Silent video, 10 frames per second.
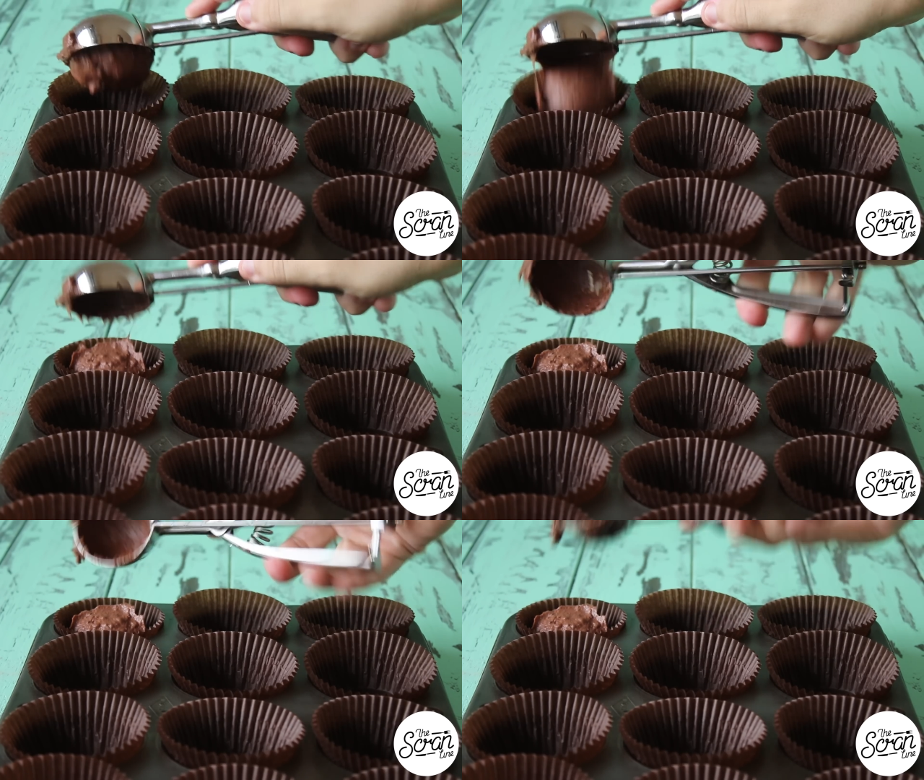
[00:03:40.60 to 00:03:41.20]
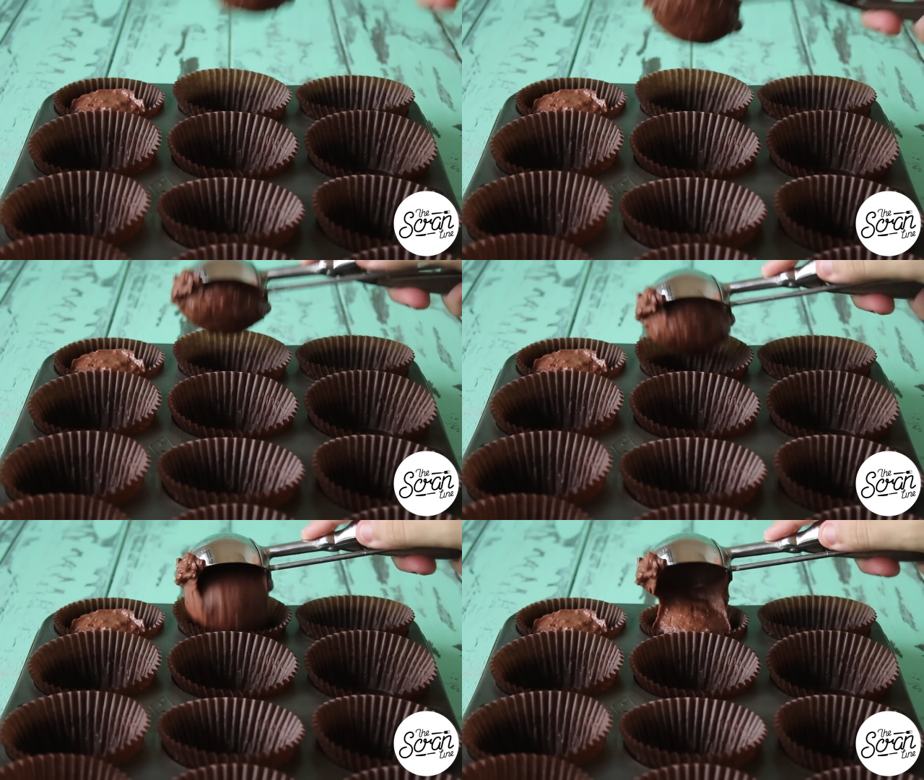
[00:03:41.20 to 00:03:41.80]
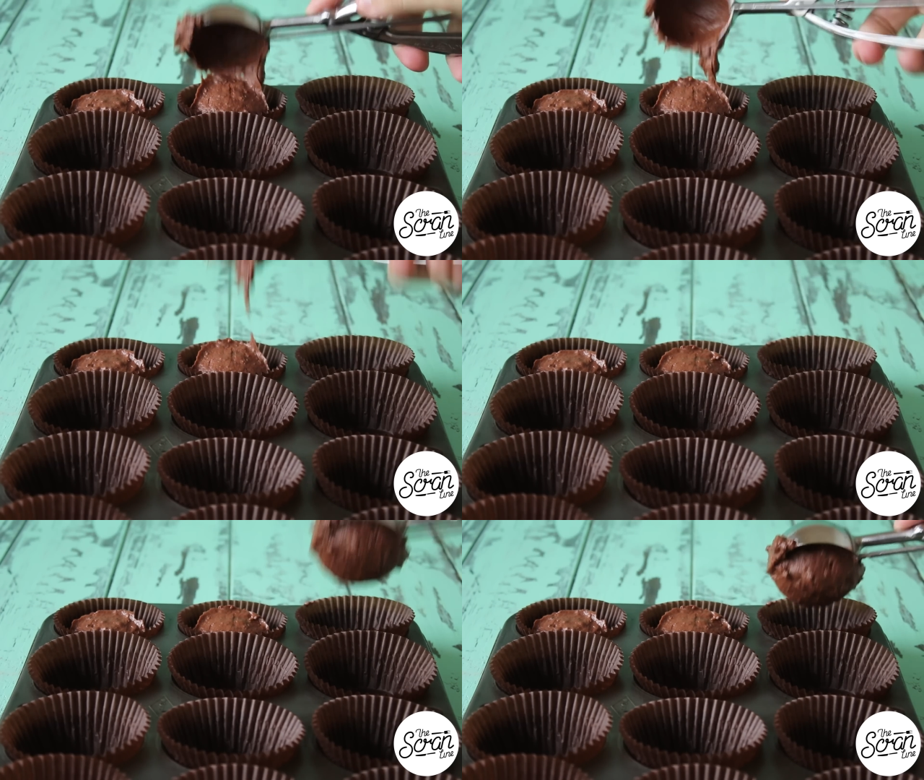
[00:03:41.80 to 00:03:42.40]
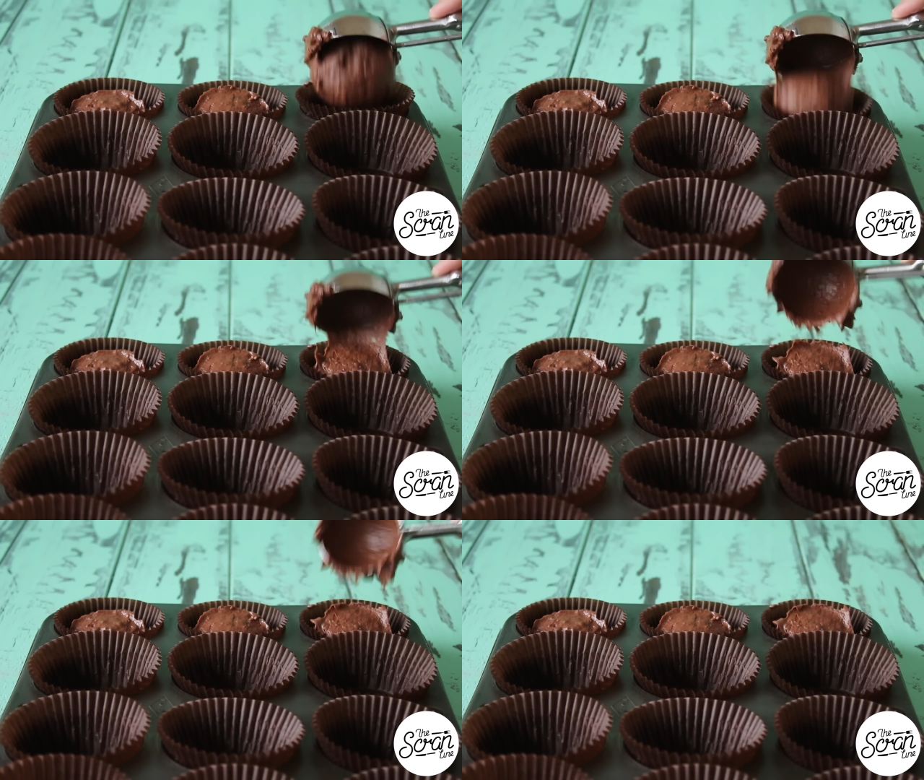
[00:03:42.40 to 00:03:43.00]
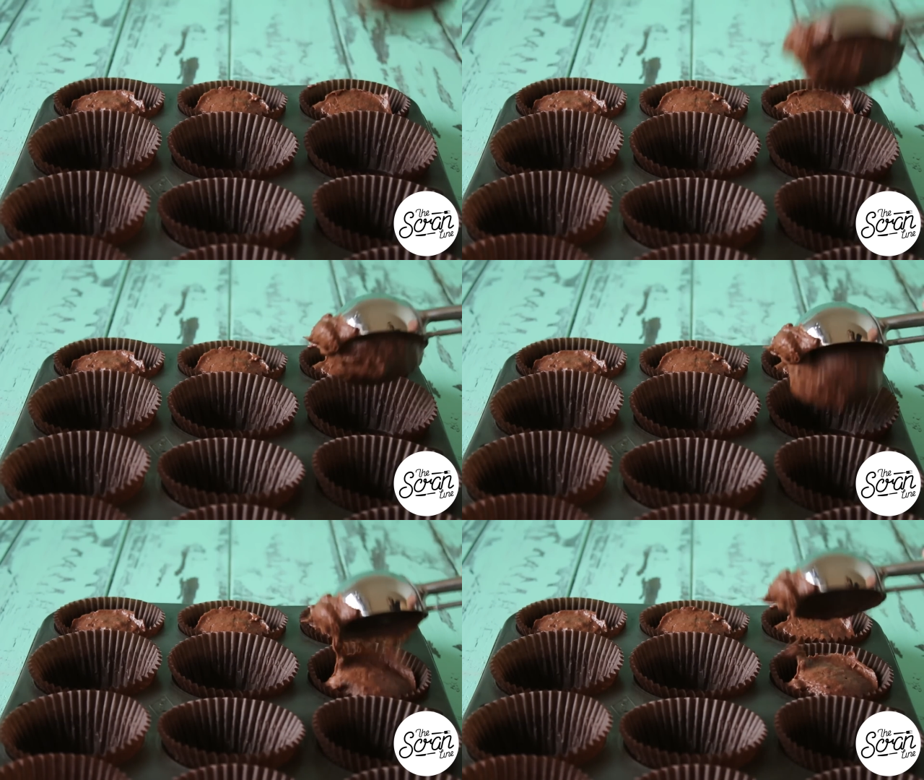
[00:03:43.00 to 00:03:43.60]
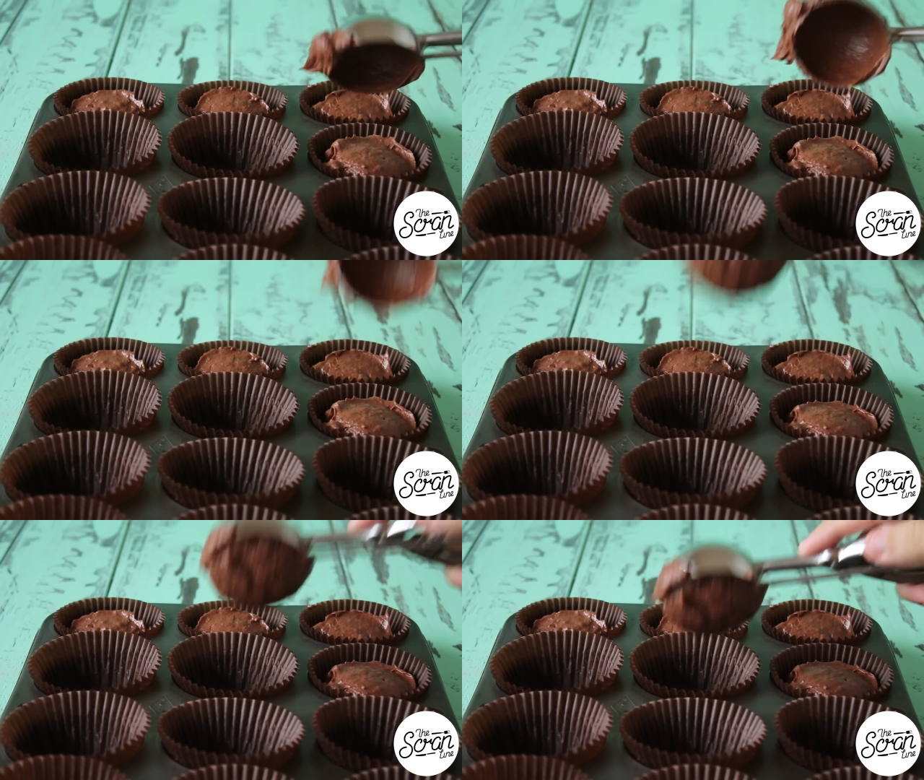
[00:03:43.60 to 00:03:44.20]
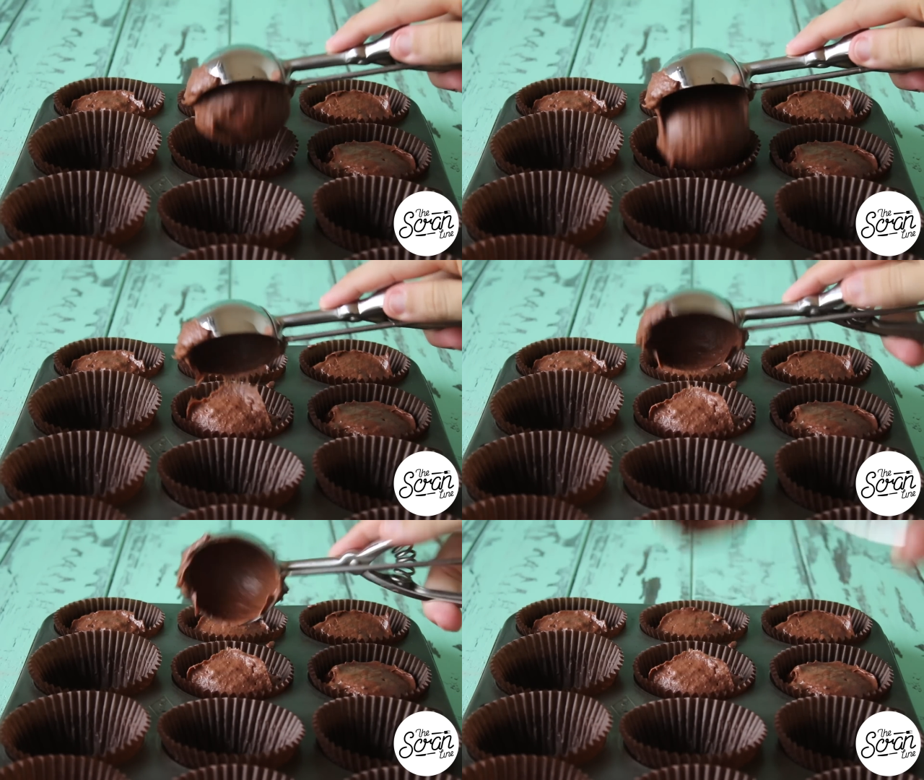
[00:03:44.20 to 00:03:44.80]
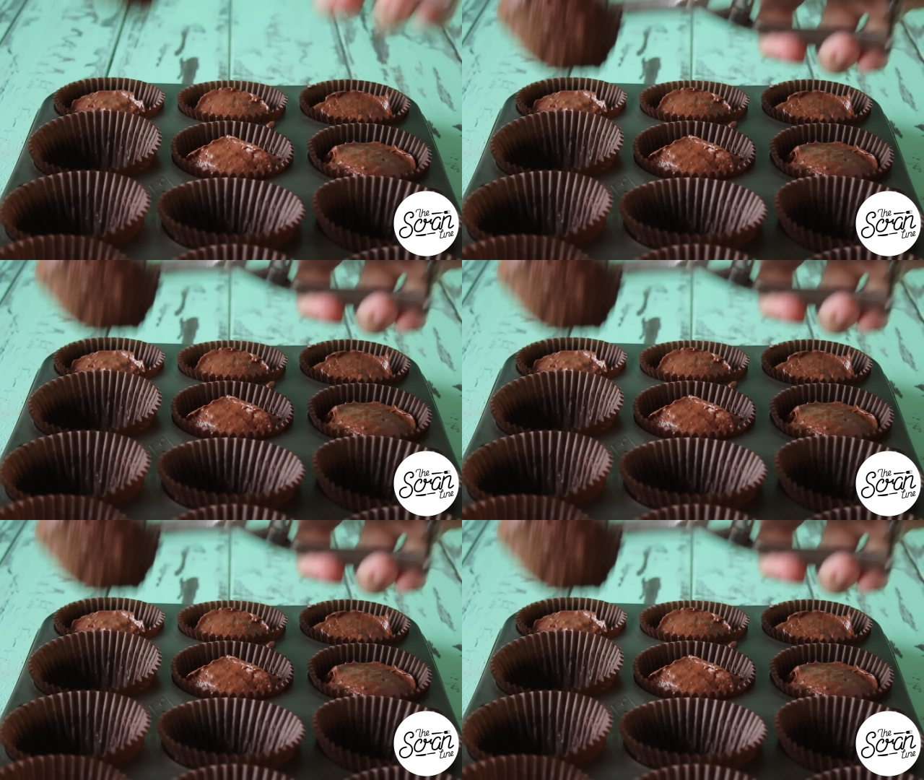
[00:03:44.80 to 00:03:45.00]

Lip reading: Nobody's mouth can be seen.